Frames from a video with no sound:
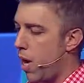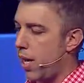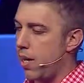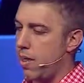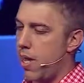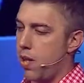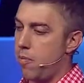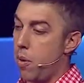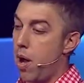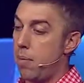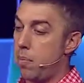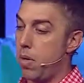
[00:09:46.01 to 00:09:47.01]
I can think of
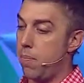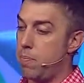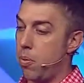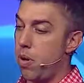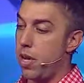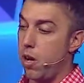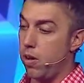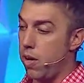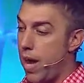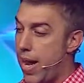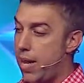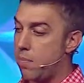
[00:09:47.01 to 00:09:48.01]
probably prettier
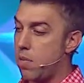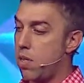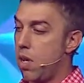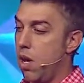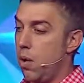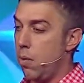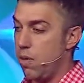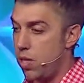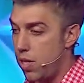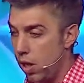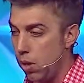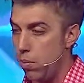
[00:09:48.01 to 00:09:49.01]
names with
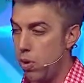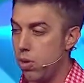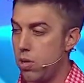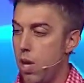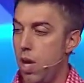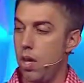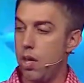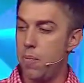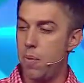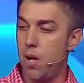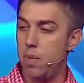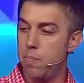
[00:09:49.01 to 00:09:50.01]
syllables,
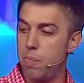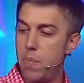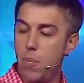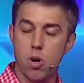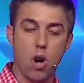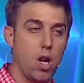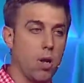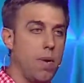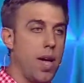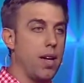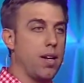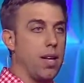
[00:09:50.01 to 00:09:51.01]
but people call him